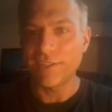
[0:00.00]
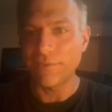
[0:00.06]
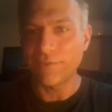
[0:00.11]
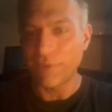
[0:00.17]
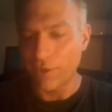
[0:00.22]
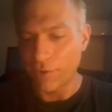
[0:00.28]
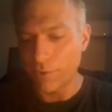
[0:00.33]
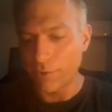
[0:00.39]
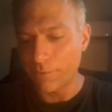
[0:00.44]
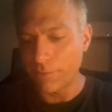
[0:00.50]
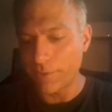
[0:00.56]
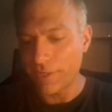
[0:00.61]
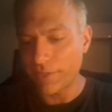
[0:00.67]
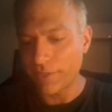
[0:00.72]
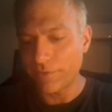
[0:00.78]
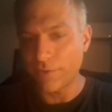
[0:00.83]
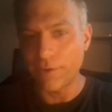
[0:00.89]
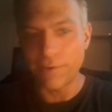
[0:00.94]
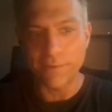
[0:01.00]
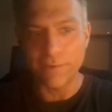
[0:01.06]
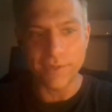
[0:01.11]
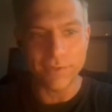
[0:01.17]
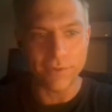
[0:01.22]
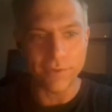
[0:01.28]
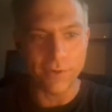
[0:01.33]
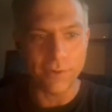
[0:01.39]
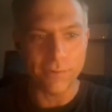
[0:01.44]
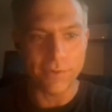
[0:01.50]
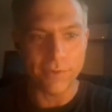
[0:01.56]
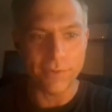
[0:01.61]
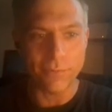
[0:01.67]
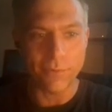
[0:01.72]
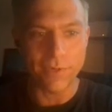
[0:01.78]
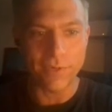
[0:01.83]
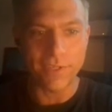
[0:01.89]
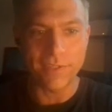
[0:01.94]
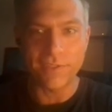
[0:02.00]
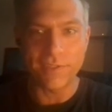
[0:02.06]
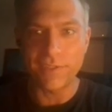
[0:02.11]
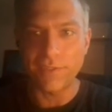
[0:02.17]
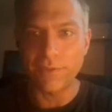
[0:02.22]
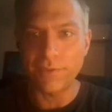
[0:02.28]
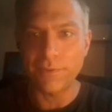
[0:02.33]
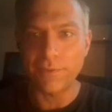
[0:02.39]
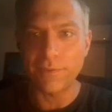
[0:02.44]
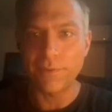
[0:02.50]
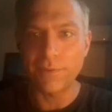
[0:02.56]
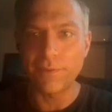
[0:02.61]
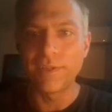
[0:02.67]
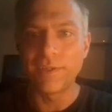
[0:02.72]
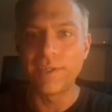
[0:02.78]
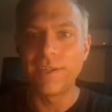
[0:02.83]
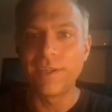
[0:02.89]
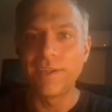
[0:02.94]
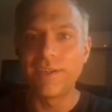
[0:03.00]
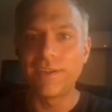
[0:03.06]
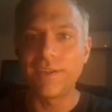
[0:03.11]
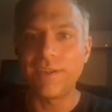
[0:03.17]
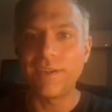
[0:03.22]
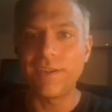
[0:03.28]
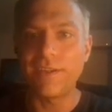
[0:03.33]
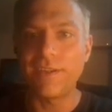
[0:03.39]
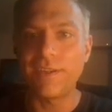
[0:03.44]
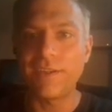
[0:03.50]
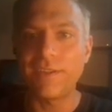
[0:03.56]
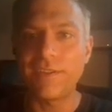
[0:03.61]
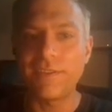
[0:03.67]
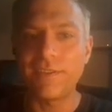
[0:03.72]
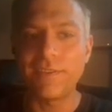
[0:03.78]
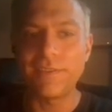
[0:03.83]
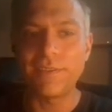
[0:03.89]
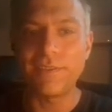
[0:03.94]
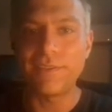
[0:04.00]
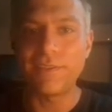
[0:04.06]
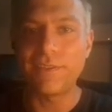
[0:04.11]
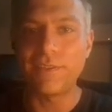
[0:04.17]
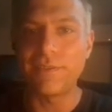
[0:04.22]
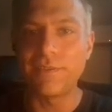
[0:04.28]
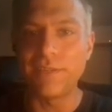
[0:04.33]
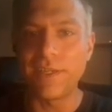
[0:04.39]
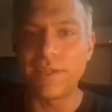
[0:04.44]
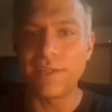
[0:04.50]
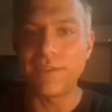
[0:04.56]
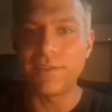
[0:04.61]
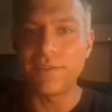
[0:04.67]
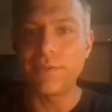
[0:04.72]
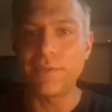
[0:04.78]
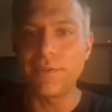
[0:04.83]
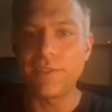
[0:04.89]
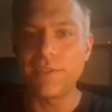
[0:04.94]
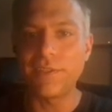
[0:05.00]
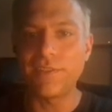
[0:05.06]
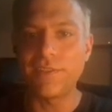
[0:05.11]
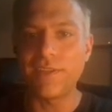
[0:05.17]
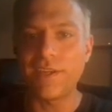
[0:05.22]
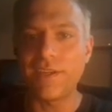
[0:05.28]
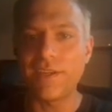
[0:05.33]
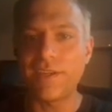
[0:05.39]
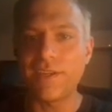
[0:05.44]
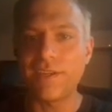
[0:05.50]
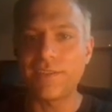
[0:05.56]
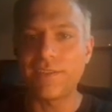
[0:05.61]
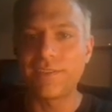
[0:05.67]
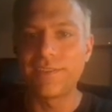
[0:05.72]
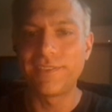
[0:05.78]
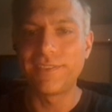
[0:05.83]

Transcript: I've always, always, always wanted to uh, uh, do this uh,